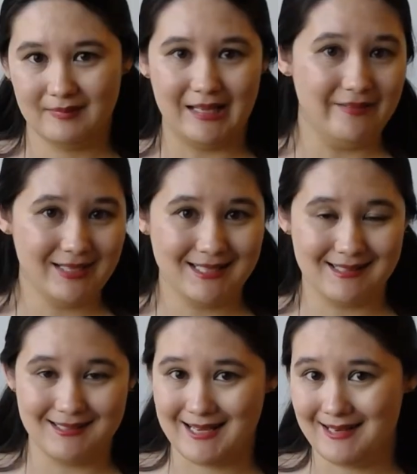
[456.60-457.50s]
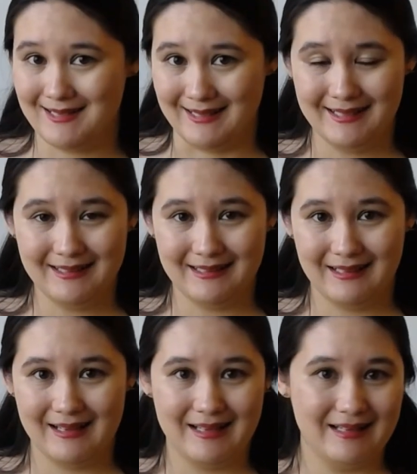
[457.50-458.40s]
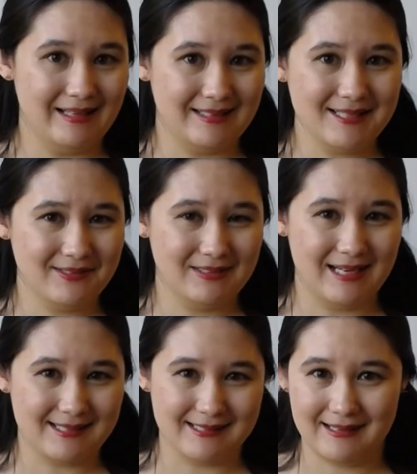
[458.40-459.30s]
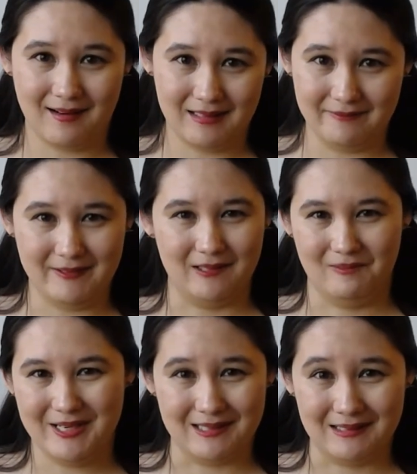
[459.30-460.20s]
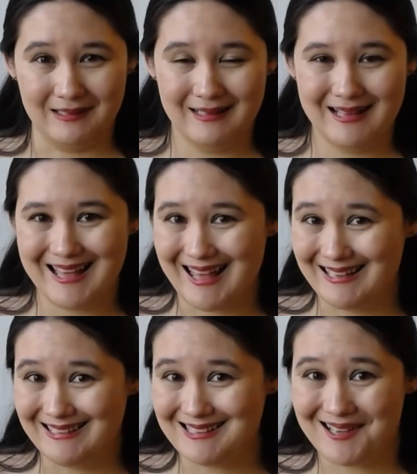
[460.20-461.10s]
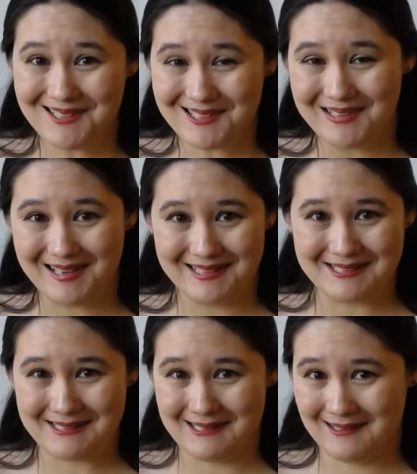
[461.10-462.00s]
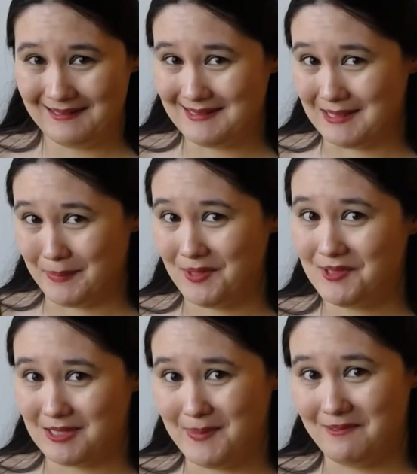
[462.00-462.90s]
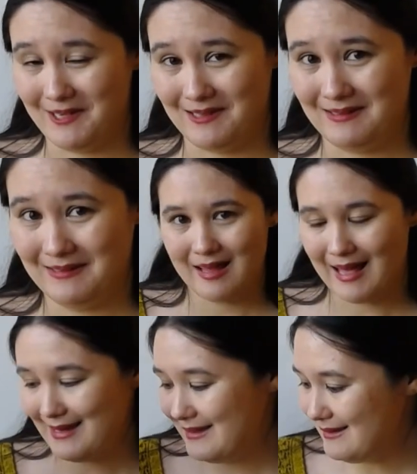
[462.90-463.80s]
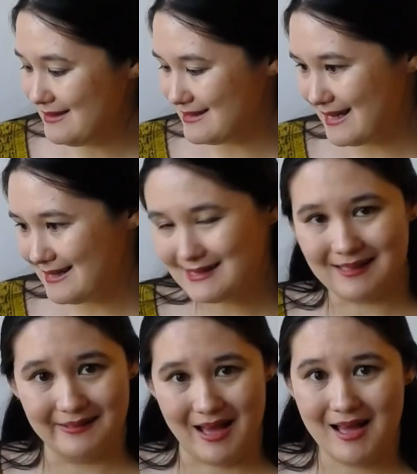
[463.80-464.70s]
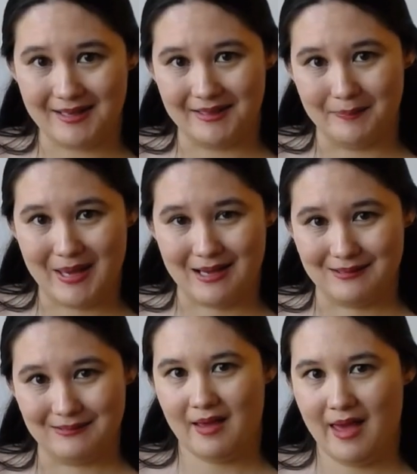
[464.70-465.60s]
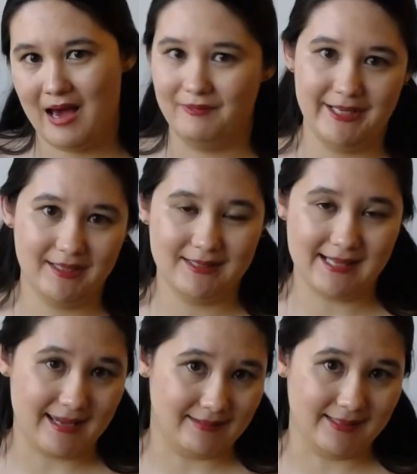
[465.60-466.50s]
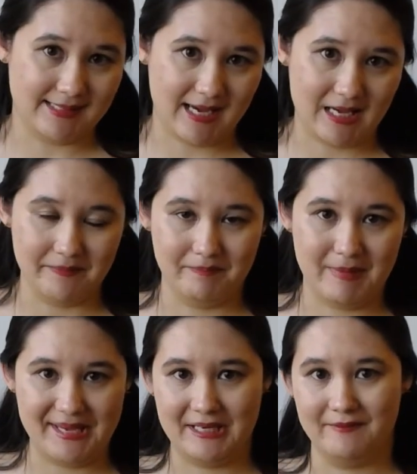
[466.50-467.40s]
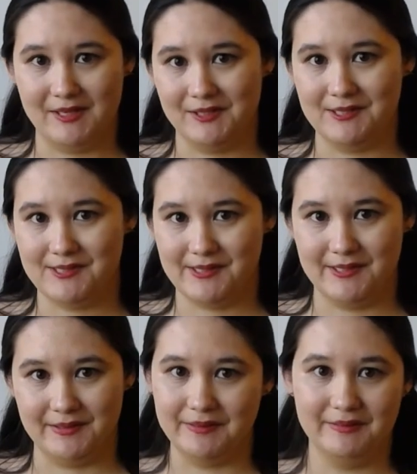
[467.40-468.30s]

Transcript: Even as they're standing in it, it doesn't necessarily feel real, and it's also not necessarily supposed to be real. I think this says a lot about how readers at this time might have understood,